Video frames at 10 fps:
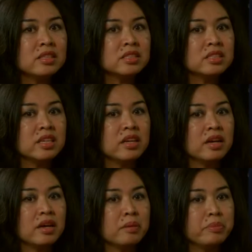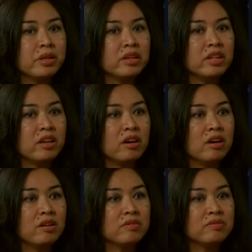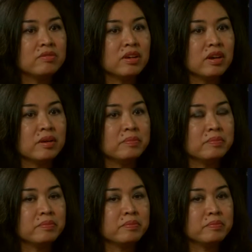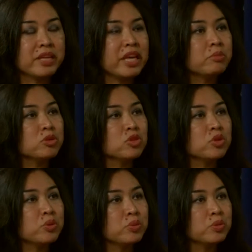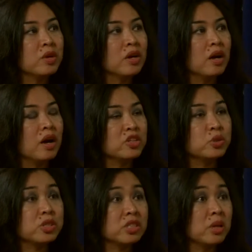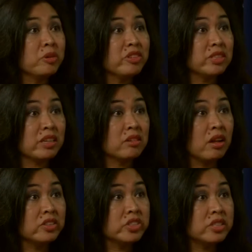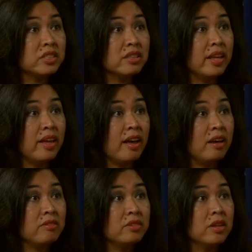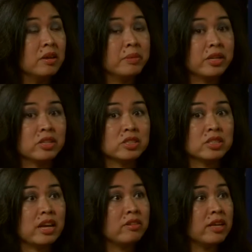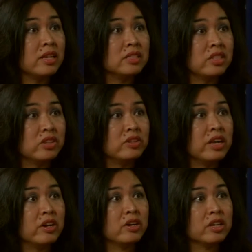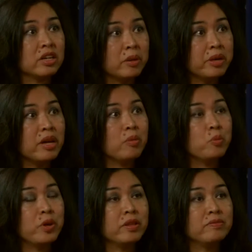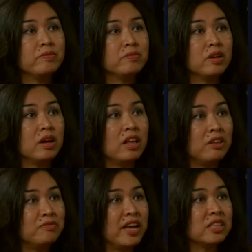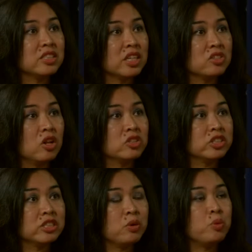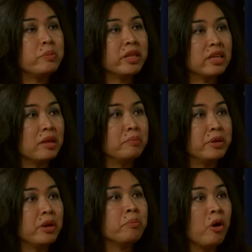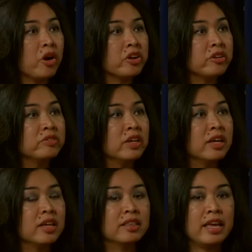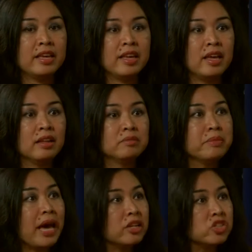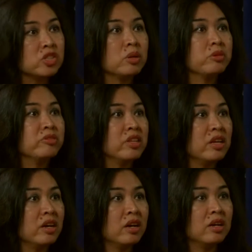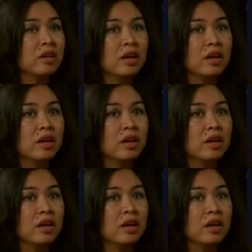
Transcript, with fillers: it's the uh, ability of um, being able to use some of the technologies that they have because nowadays, you know, they are coming up with uh, advanced technology that women can be a part of. They can manage some of the uh,